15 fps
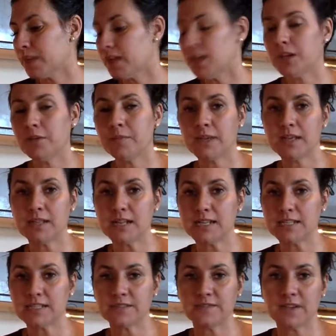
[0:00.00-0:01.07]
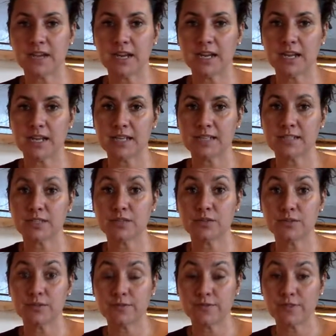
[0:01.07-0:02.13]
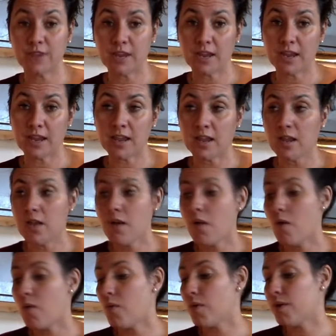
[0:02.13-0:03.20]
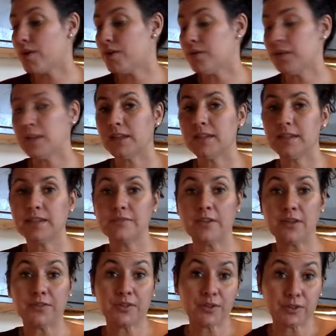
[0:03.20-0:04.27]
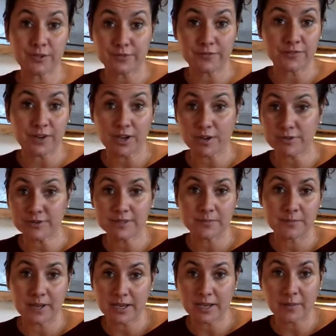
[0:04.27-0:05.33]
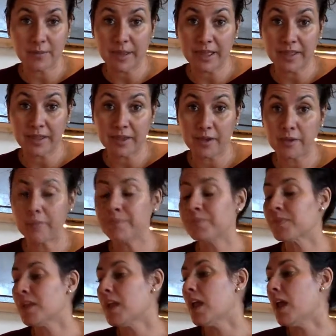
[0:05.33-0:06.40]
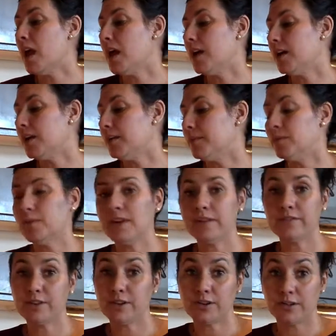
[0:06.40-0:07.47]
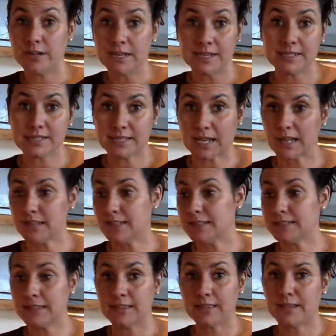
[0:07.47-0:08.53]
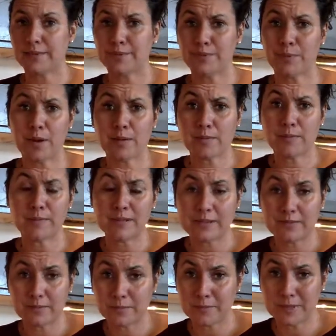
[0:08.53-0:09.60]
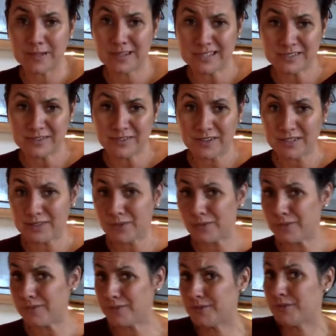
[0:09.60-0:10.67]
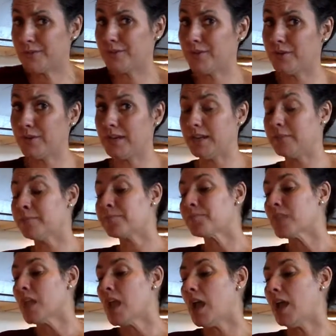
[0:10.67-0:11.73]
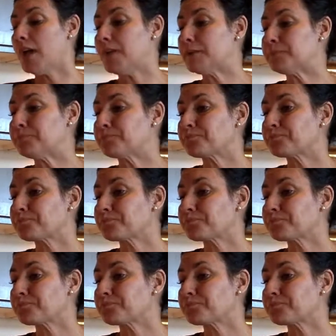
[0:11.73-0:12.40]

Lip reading: it could be classified as gluten-free, or you can leave out the gluten-free oats and make it paleo. Whatever your eating style is. I think it would probably even be classified as Whole 30. I'm